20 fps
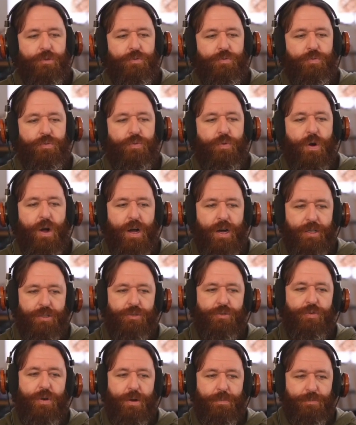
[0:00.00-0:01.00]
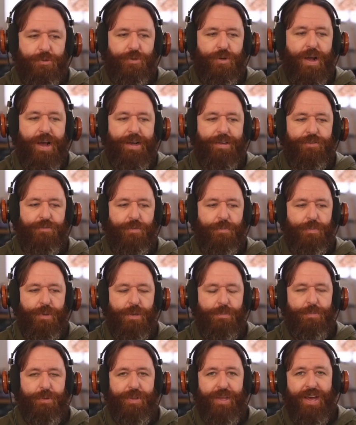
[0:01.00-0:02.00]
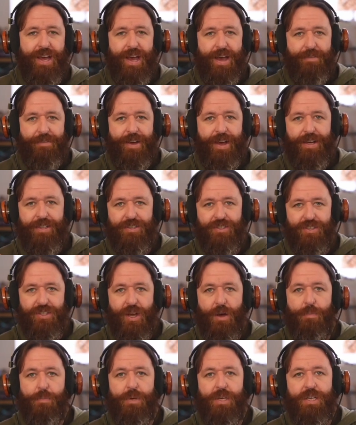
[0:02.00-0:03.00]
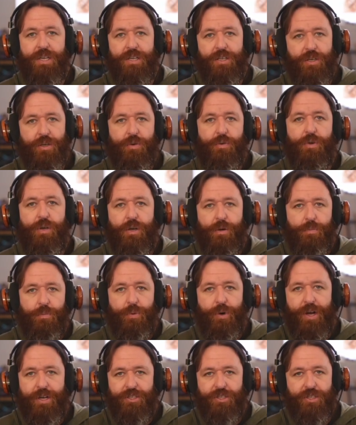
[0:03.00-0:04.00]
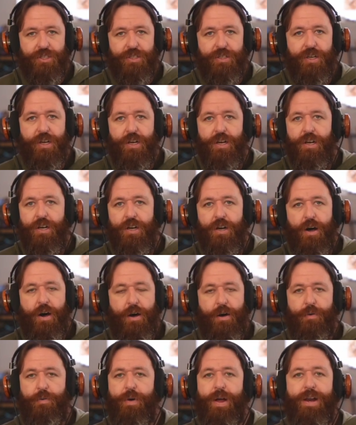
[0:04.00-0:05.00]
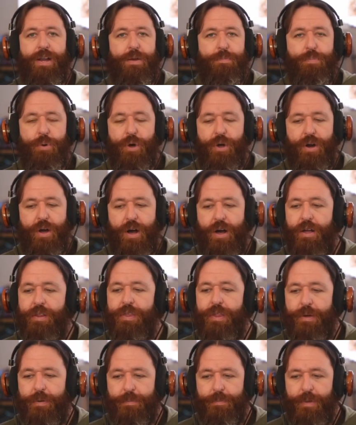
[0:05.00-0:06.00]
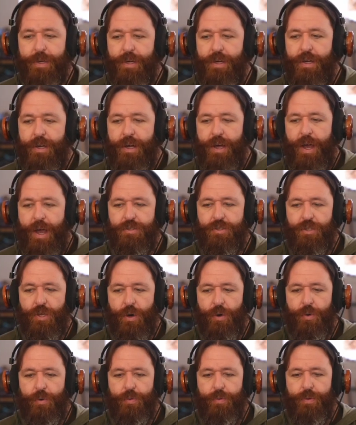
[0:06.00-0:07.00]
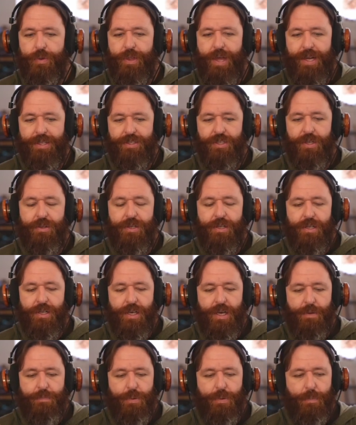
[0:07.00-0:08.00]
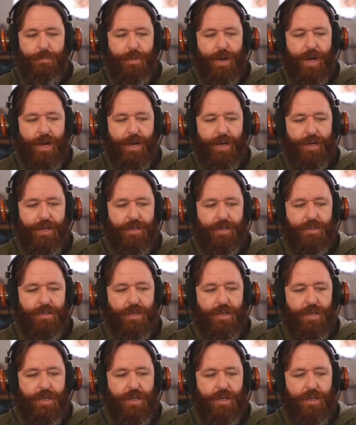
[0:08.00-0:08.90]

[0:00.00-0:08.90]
raw drum tracks from people, they have had some EQ and compression already put on them. So that's something to keep in mind